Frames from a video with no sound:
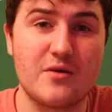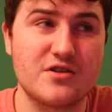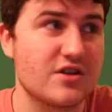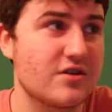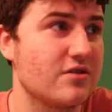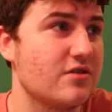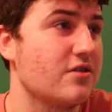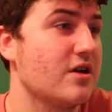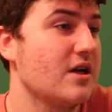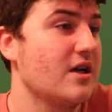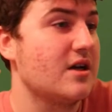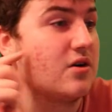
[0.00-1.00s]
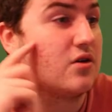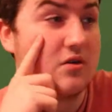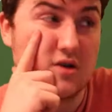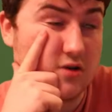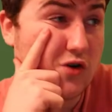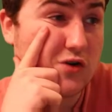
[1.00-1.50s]
to go.
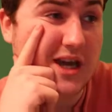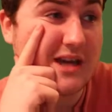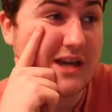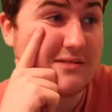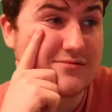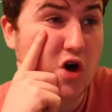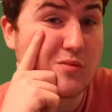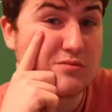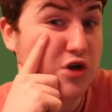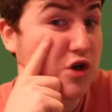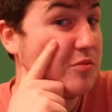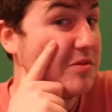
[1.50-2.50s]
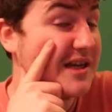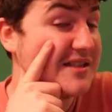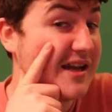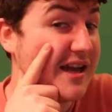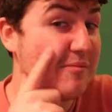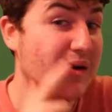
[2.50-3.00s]
Okay, could be an
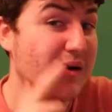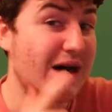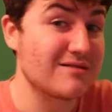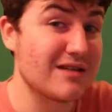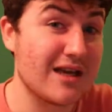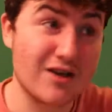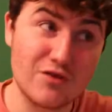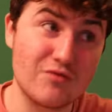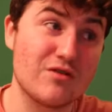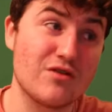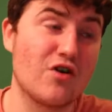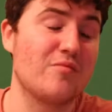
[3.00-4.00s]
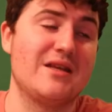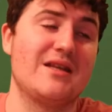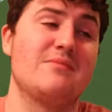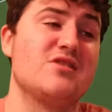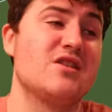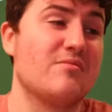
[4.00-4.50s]
instant impact. It could not be an
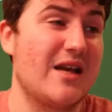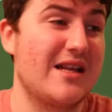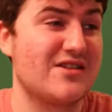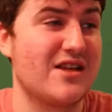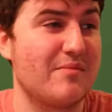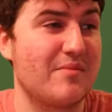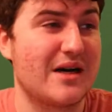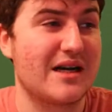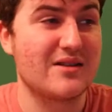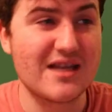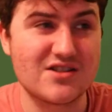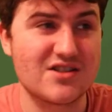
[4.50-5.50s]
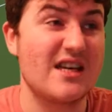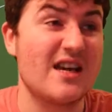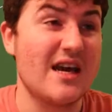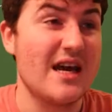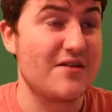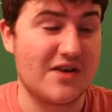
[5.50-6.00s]
instant impact. Let's see
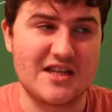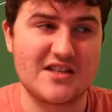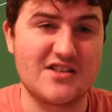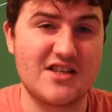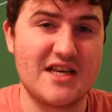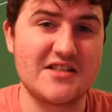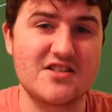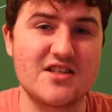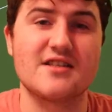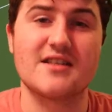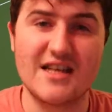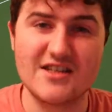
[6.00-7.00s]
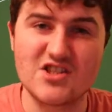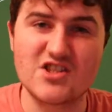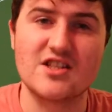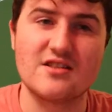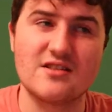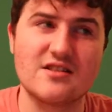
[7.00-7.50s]
if I can say instant.
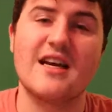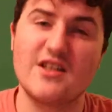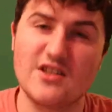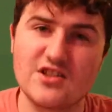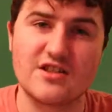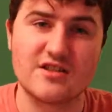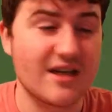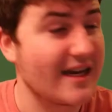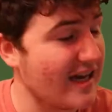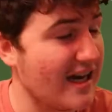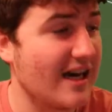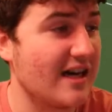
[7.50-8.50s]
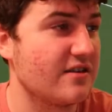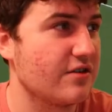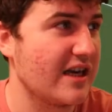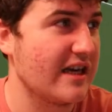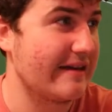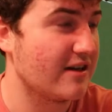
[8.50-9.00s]
I can,
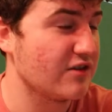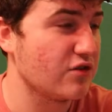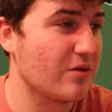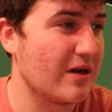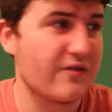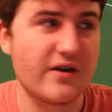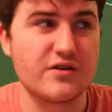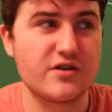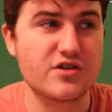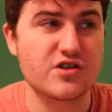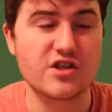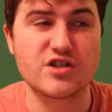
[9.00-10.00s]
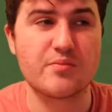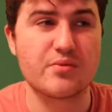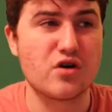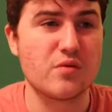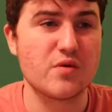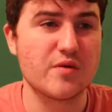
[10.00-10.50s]
okay. I don't know why I found it such a
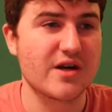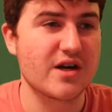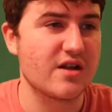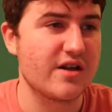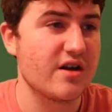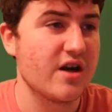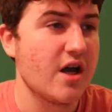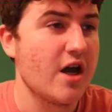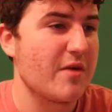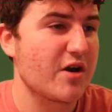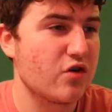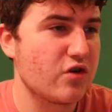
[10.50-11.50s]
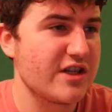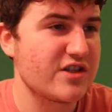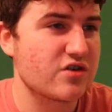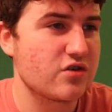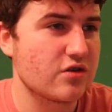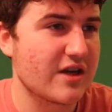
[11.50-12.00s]
problem earlier. Mccrorie's
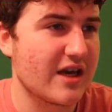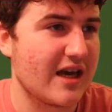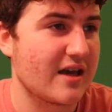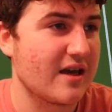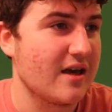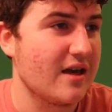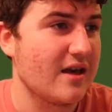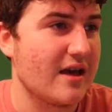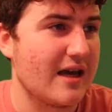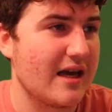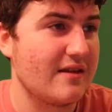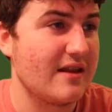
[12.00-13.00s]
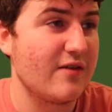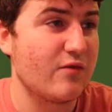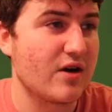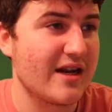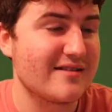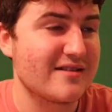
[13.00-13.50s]
goal kick. They've
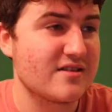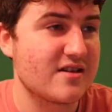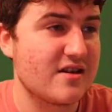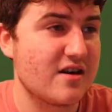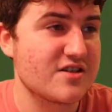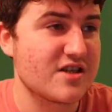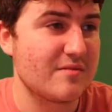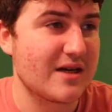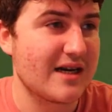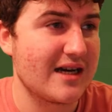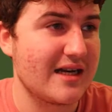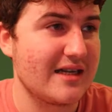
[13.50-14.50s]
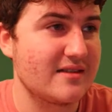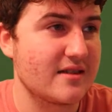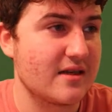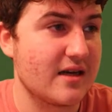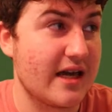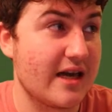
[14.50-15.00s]
won it. Sars in behind.
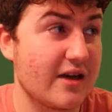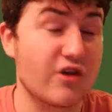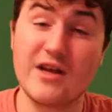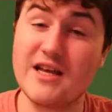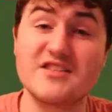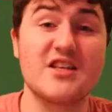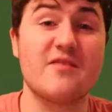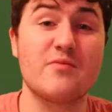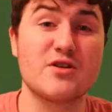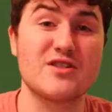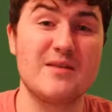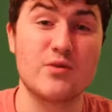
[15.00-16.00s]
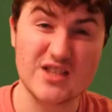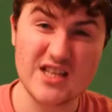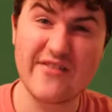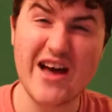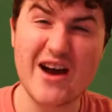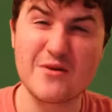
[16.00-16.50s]
Great save, Montipo. You
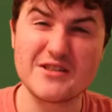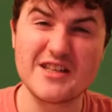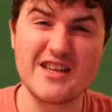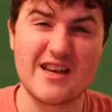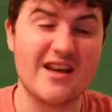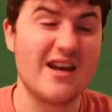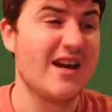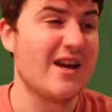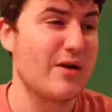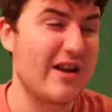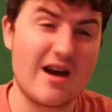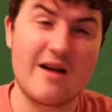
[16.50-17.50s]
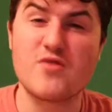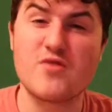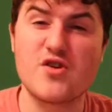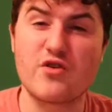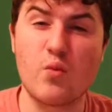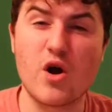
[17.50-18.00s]
saved that one, didn't you? When
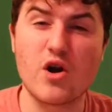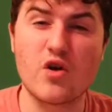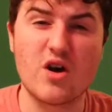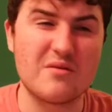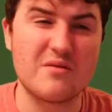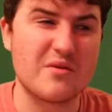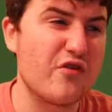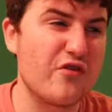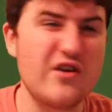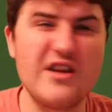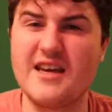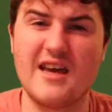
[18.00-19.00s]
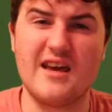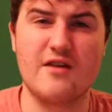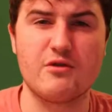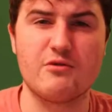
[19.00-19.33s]
you're one-on-one, not a free kick from